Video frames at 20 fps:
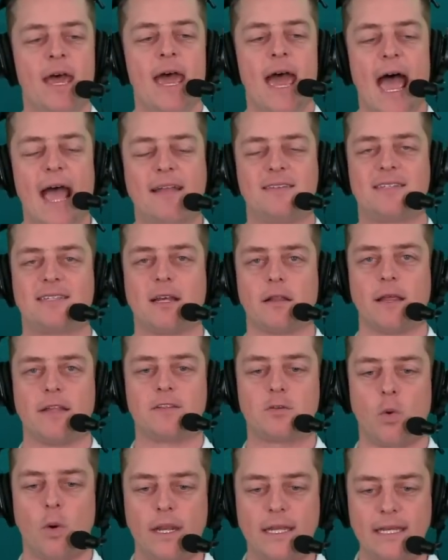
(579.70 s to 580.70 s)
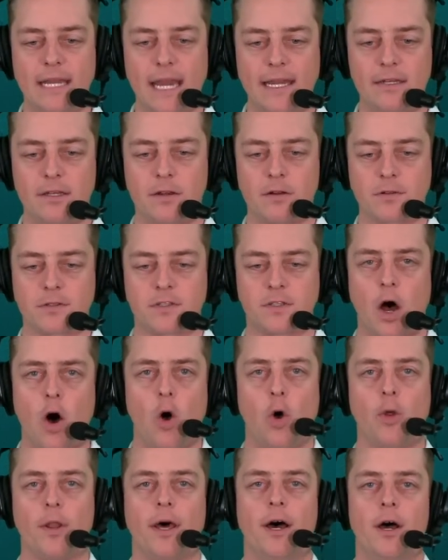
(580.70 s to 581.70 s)
And still at 28 years
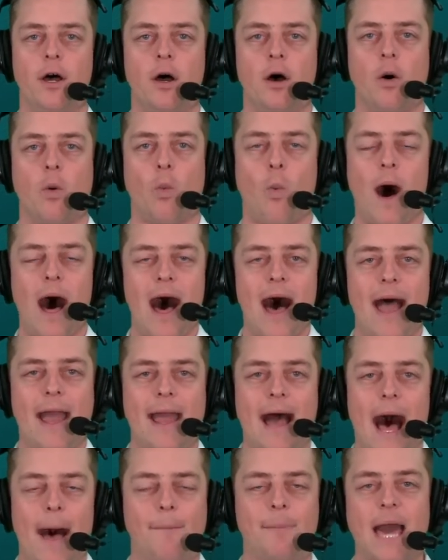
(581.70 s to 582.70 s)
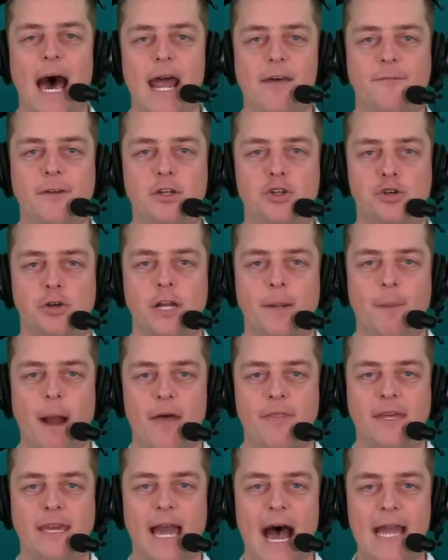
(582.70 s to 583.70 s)
old, why, I'm kind of intrigued by
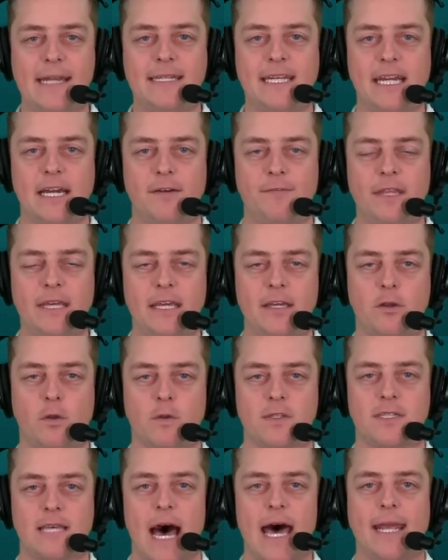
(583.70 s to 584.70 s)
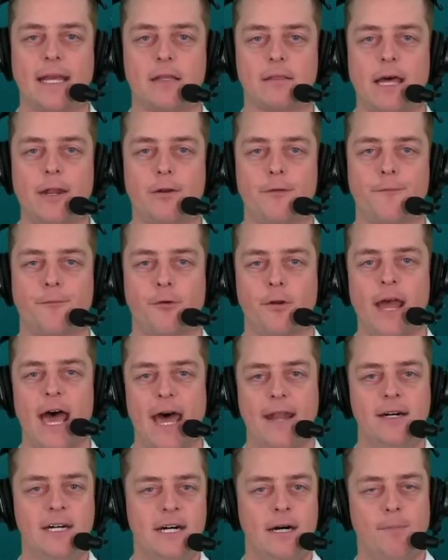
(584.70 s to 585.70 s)
the idea of the Eagles signing Leonard
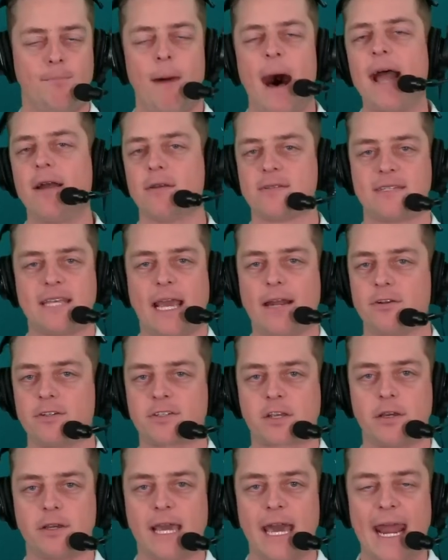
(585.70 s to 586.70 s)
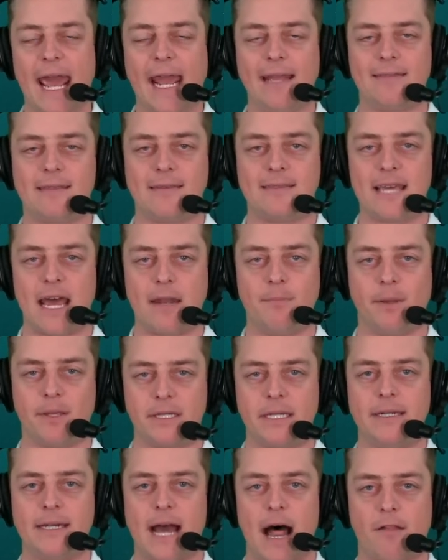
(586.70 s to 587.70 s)
Fournette. Miles Sanders could get $8 to $10
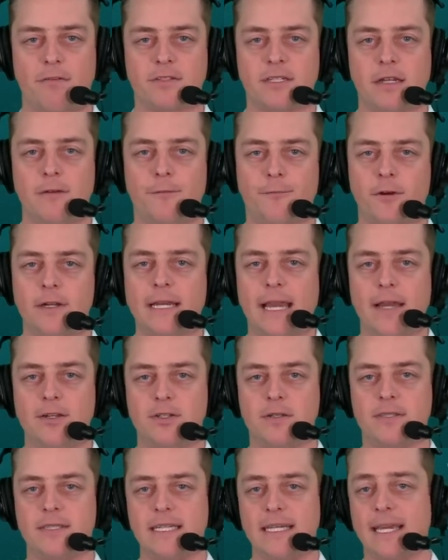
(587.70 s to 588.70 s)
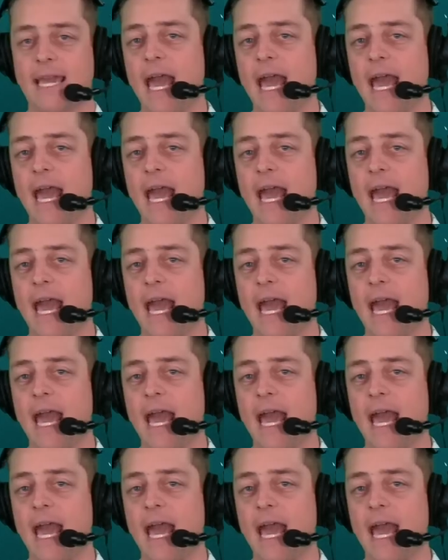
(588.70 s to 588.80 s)
million in free agency.